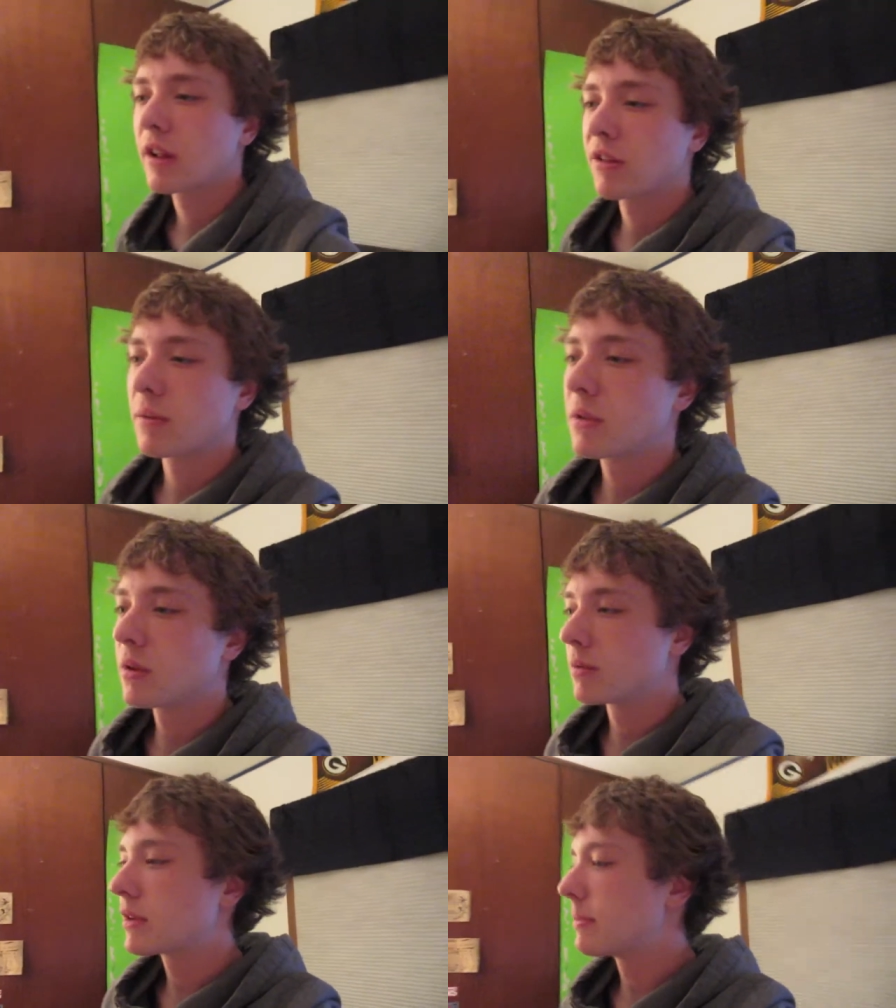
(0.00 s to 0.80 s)
you guys something
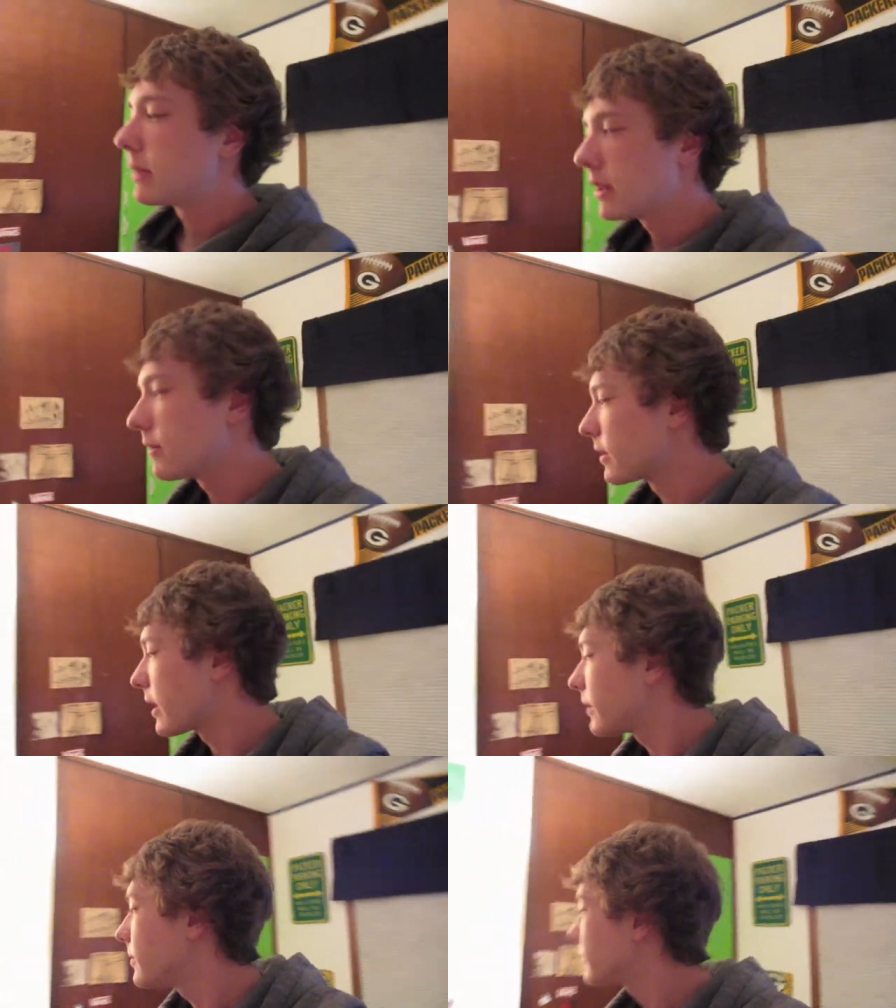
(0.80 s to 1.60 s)
too. Completely
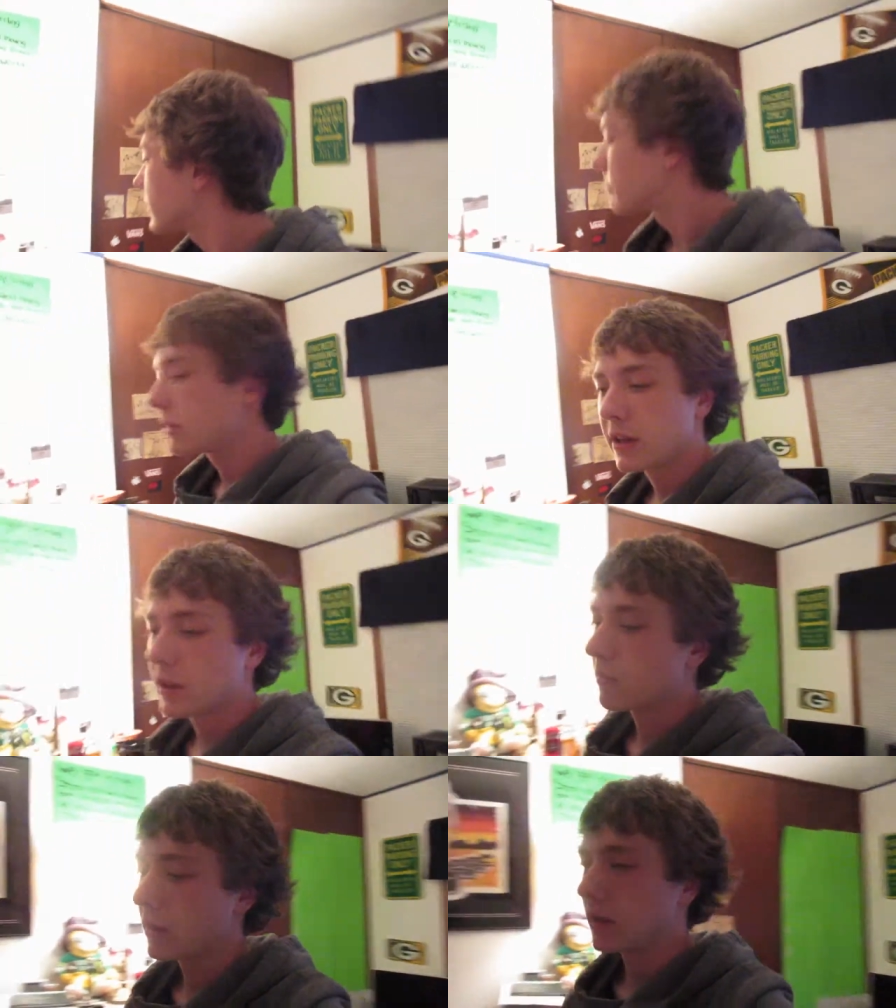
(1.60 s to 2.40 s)
forgot.
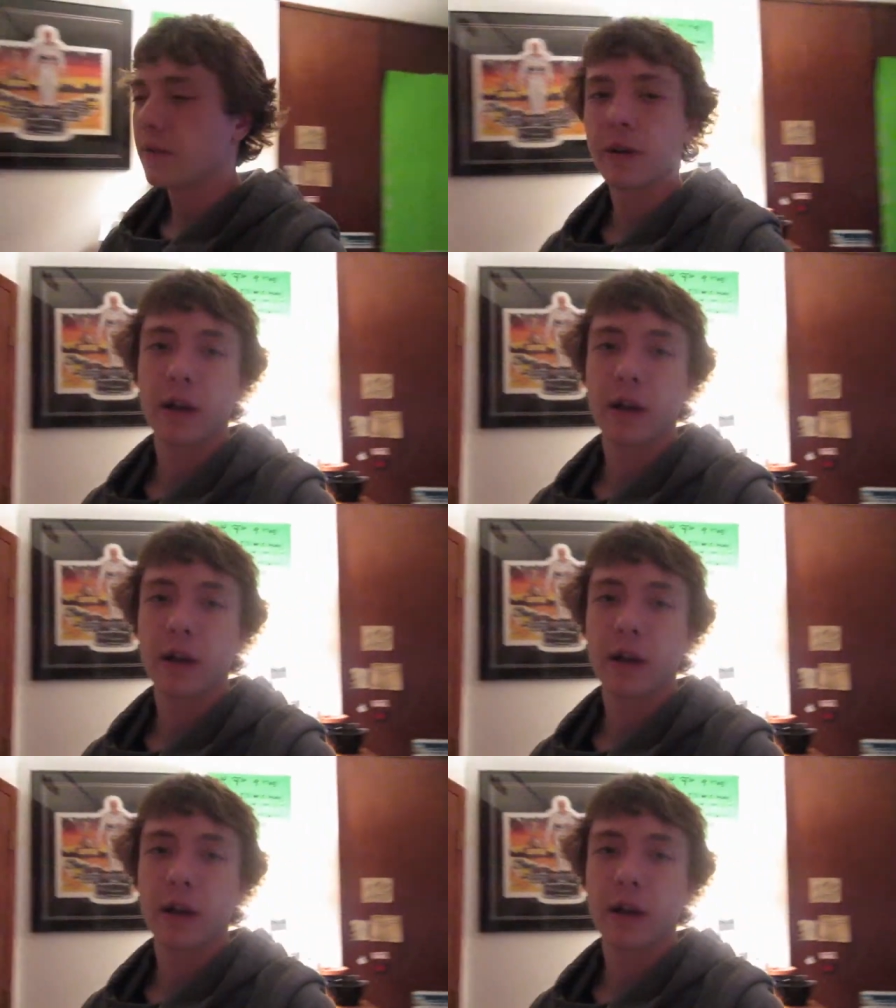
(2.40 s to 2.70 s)
Completely, completely